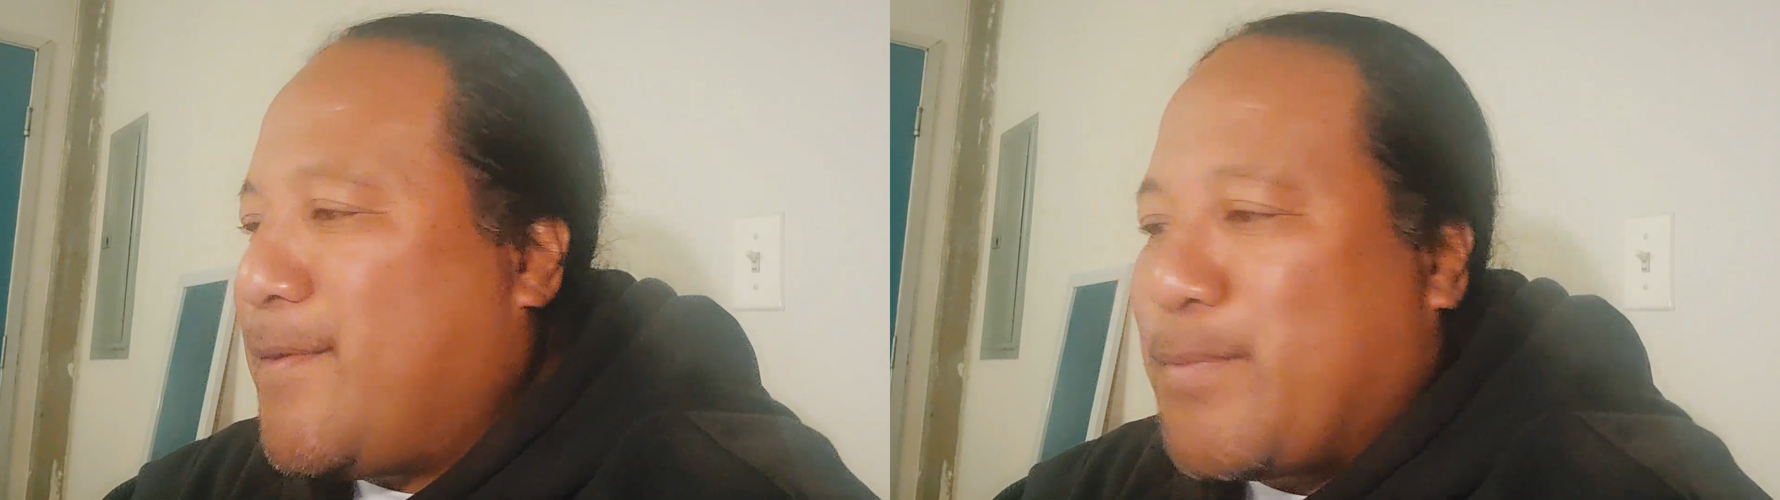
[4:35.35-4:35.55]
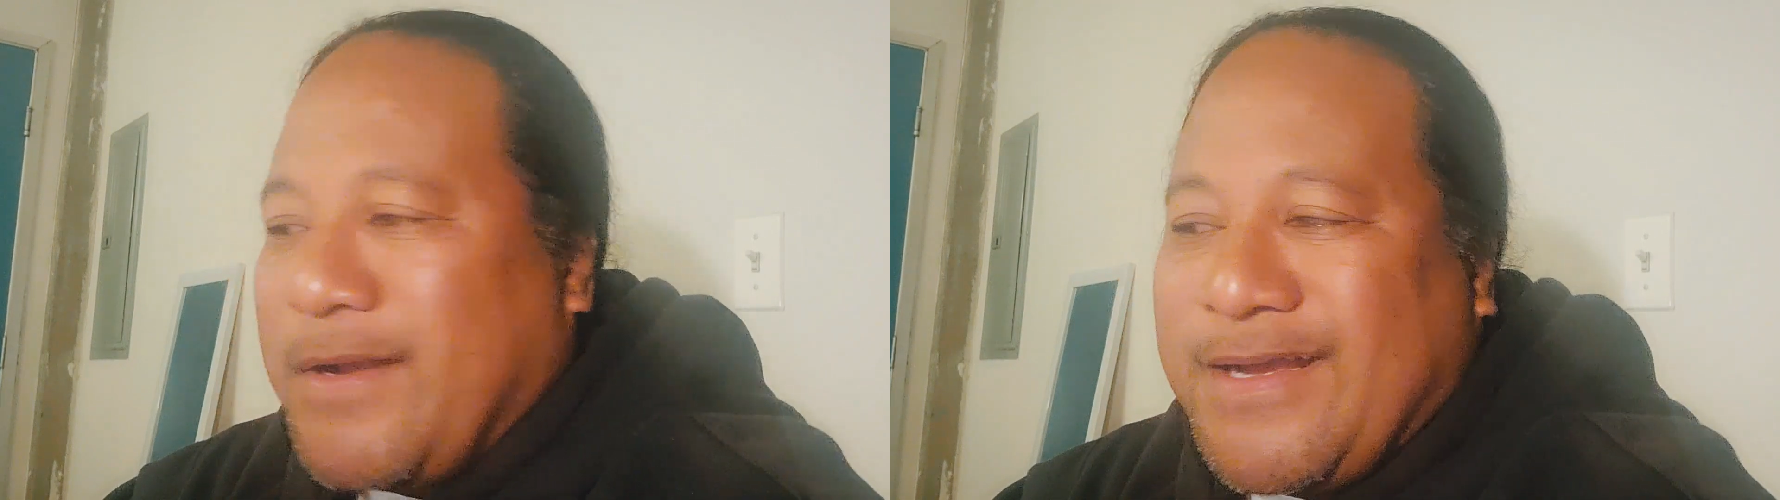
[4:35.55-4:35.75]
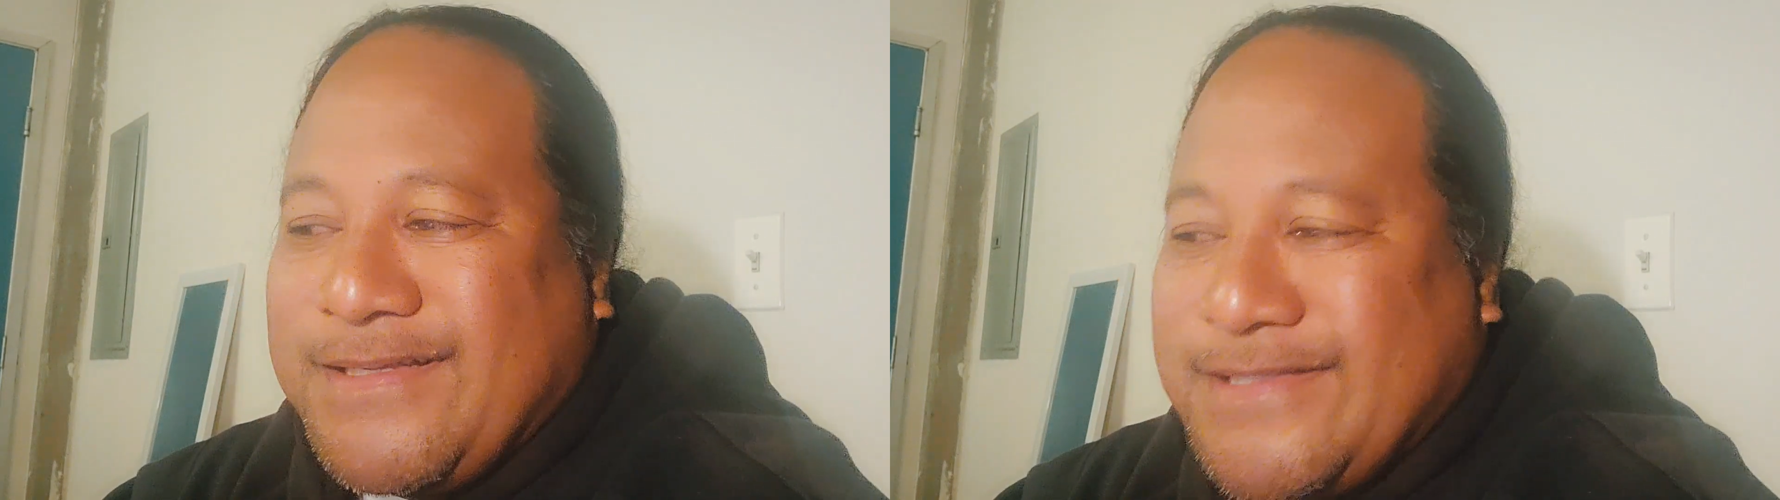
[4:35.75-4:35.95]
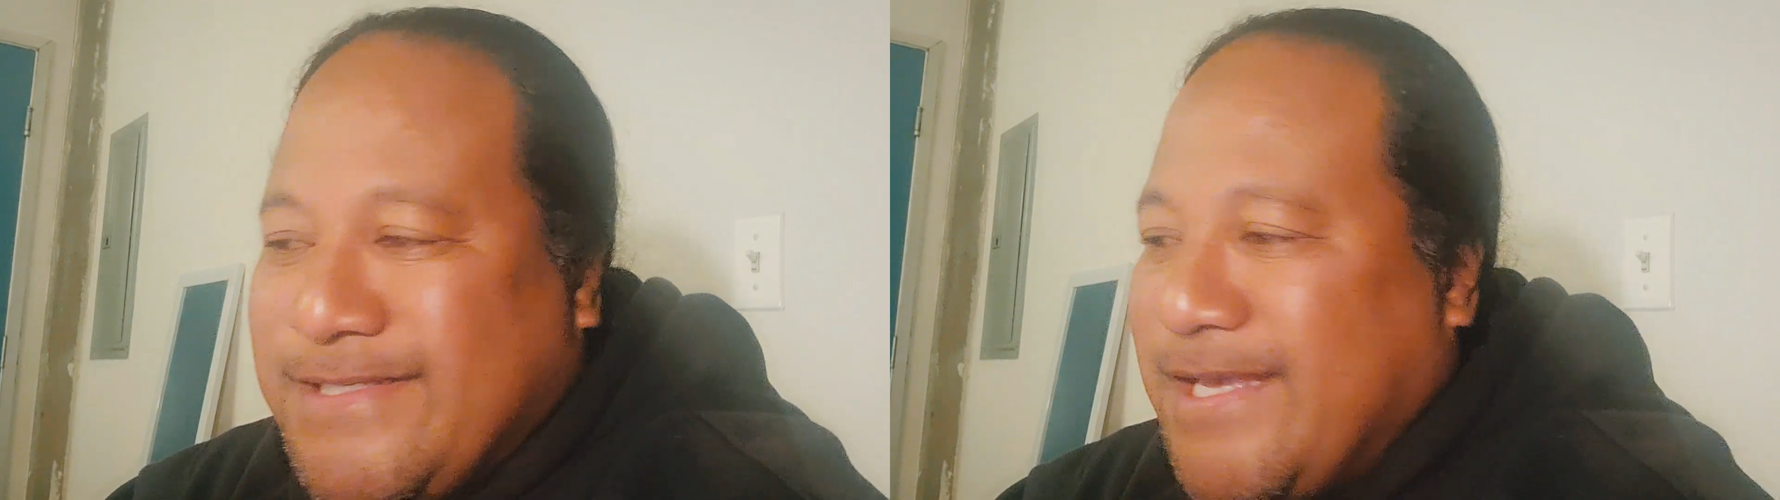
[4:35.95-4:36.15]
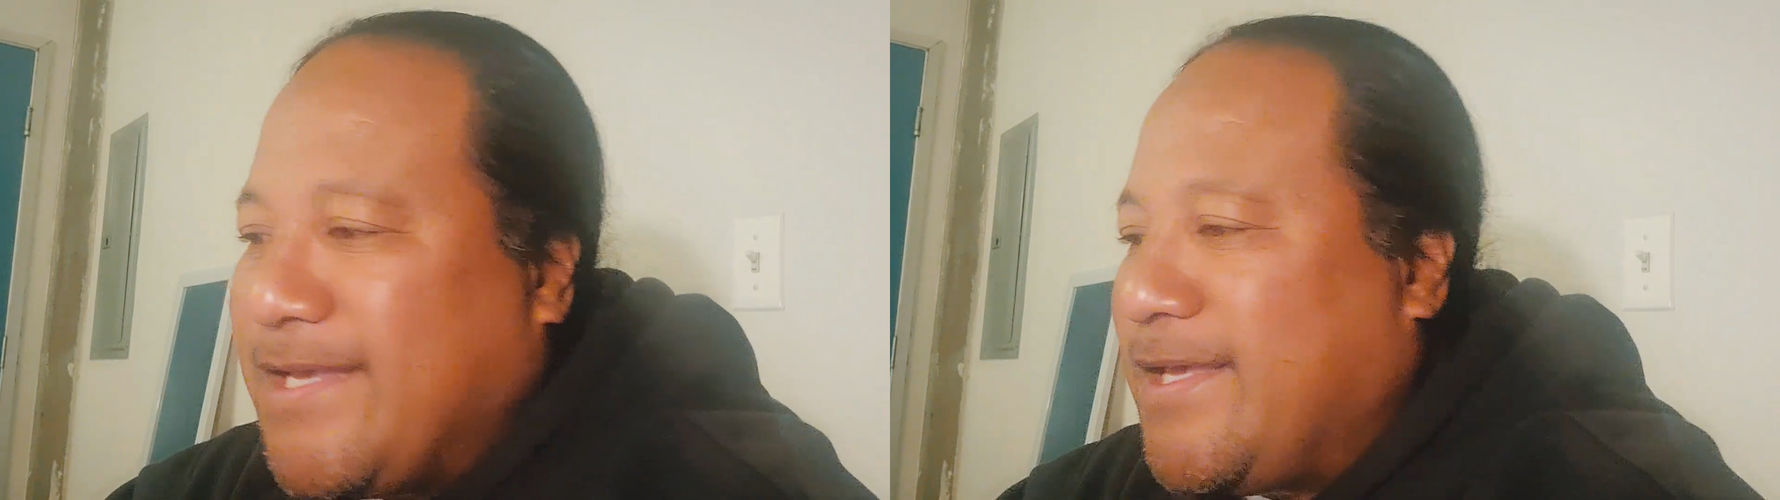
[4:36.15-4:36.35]
price
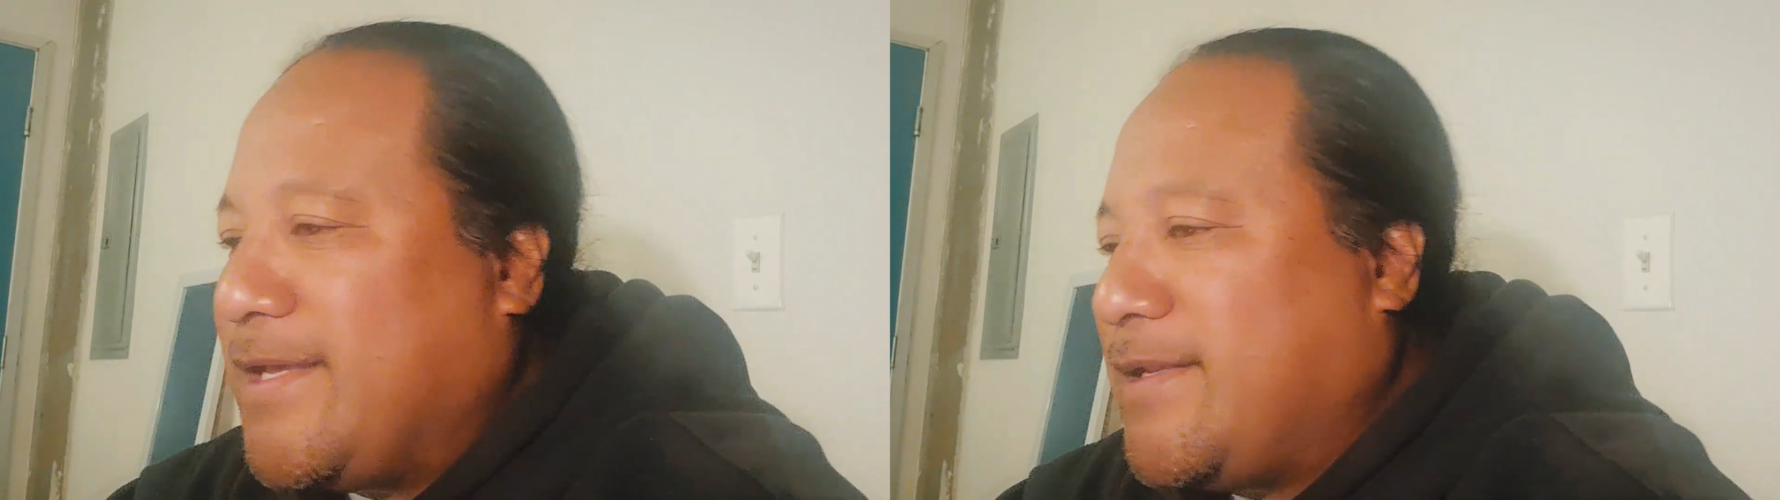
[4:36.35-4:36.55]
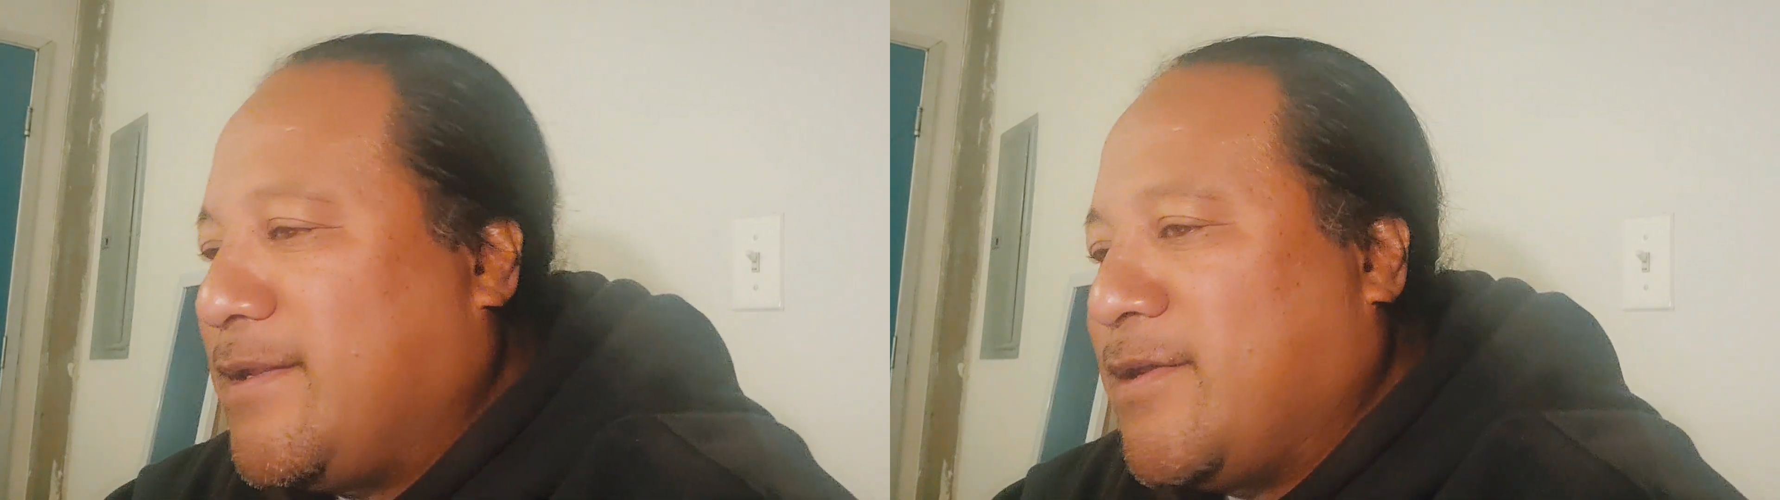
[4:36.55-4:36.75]
ticket